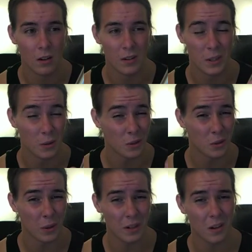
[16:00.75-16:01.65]

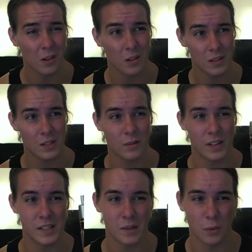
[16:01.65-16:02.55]
$220
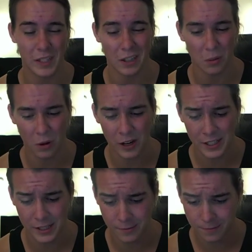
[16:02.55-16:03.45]
is the retail
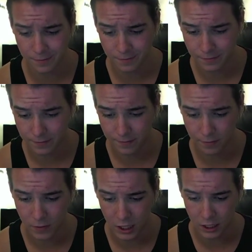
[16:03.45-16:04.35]
price.
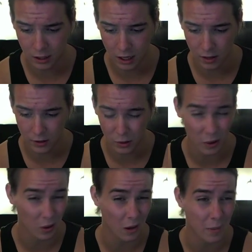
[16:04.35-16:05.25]
Do I
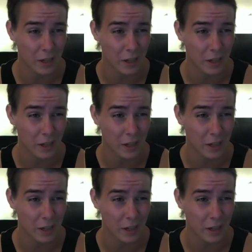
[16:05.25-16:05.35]
regret paying